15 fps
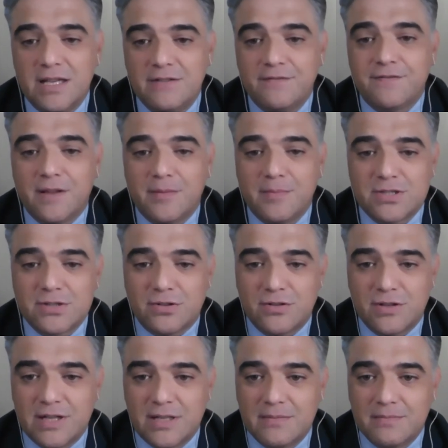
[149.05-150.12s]

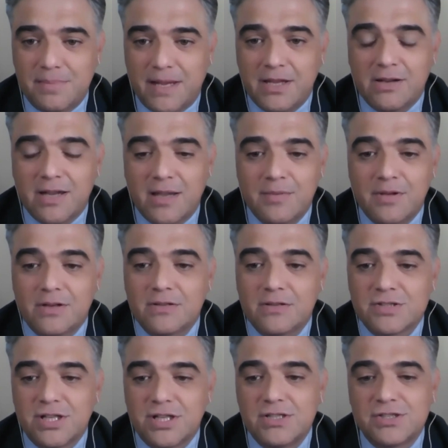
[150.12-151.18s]
inflammatory and biochemical
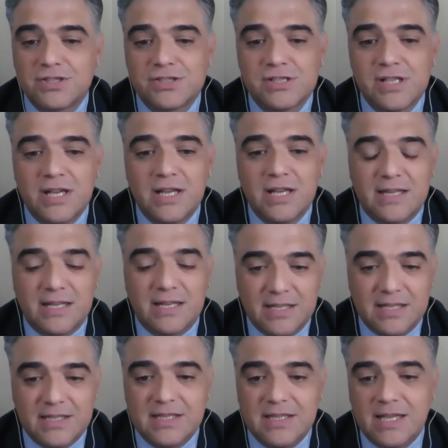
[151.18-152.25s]
changes that
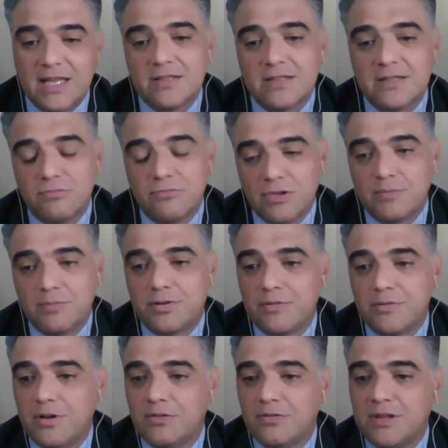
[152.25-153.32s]
in the end will
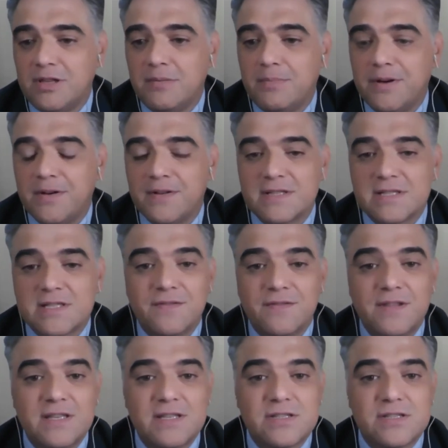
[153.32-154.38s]
promote the appearance of
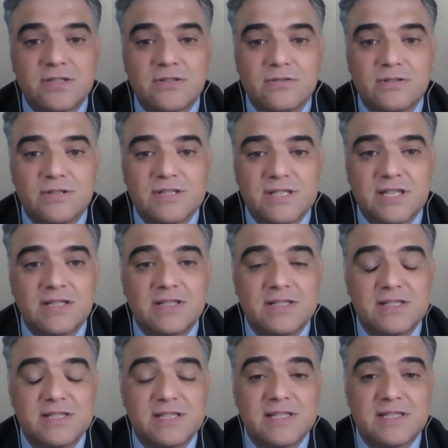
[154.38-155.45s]
these two distinct
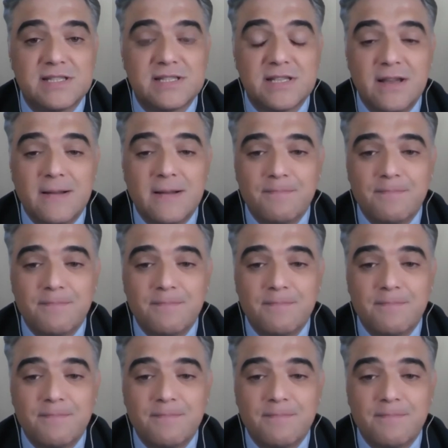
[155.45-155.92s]
diseases.